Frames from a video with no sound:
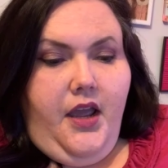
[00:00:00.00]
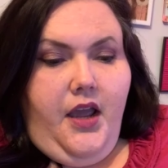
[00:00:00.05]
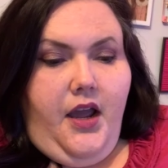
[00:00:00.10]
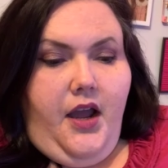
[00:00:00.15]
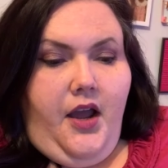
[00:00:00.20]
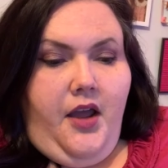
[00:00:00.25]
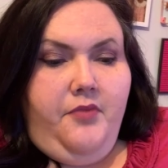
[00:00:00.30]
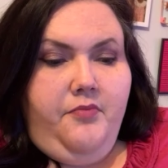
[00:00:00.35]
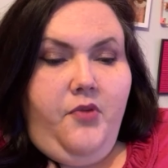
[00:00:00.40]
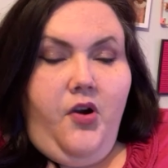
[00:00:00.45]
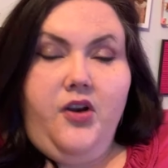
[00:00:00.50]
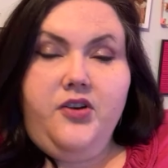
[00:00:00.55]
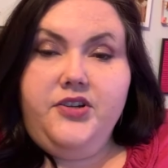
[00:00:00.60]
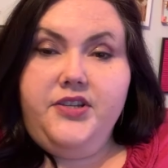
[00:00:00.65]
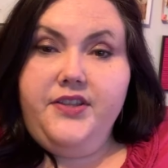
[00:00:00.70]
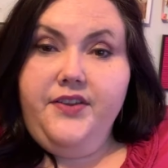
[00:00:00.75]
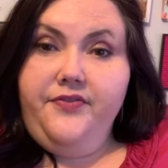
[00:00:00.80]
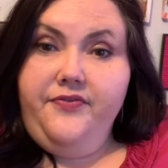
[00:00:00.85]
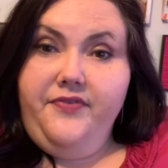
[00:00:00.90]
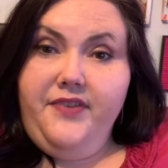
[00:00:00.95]
on March
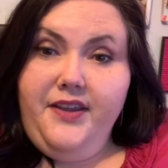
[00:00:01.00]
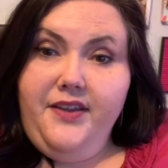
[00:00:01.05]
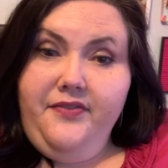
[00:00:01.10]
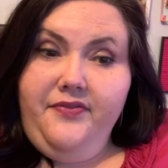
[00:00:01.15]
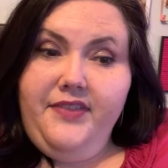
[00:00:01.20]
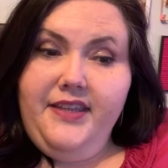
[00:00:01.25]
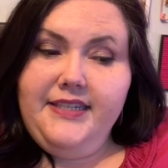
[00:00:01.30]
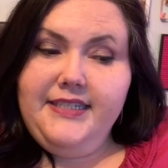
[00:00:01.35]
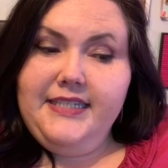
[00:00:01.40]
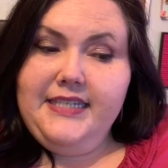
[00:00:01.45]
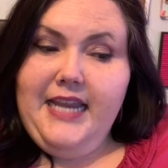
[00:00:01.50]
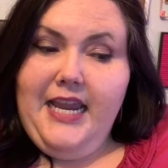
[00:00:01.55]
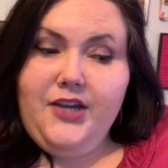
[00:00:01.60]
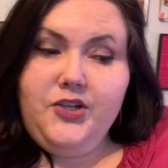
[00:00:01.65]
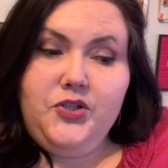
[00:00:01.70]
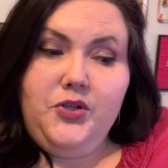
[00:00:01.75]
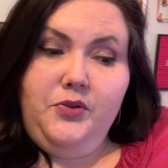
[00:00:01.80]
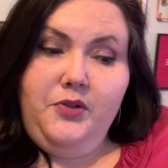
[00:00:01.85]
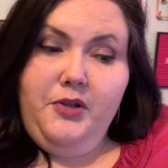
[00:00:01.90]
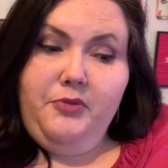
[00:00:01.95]
the 5th, it's
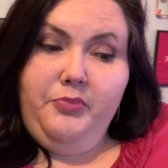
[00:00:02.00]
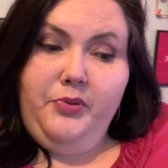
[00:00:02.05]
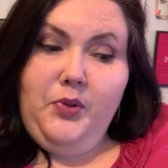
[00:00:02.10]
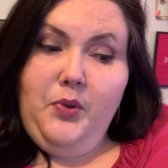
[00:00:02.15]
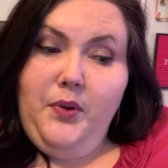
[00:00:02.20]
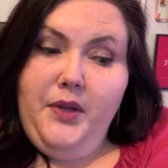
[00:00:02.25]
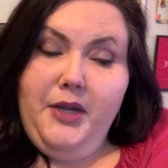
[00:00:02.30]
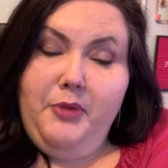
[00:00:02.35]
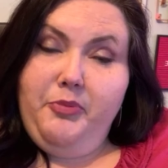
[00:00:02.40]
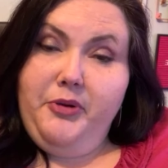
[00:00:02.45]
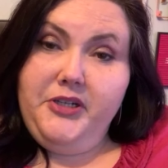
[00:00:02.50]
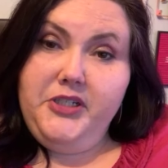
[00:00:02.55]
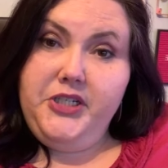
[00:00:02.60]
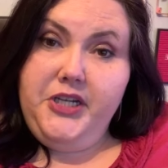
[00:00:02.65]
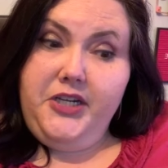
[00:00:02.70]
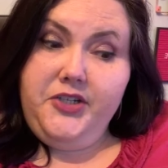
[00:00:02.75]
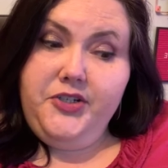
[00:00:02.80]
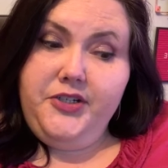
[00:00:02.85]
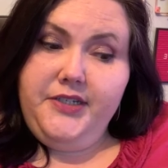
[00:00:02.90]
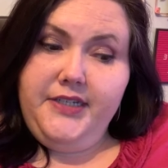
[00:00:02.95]
National Employee
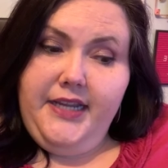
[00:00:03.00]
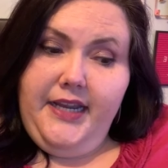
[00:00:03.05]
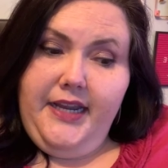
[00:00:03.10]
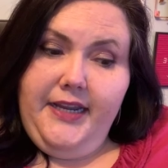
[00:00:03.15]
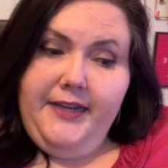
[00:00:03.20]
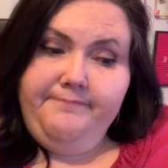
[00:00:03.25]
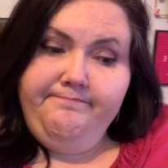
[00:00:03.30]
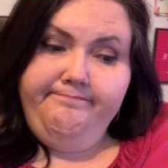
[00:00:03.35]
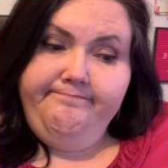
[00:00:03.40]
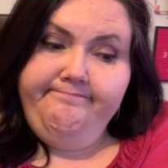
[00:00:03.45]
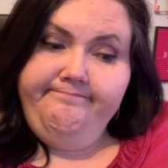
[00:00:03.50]
Appreciation Day.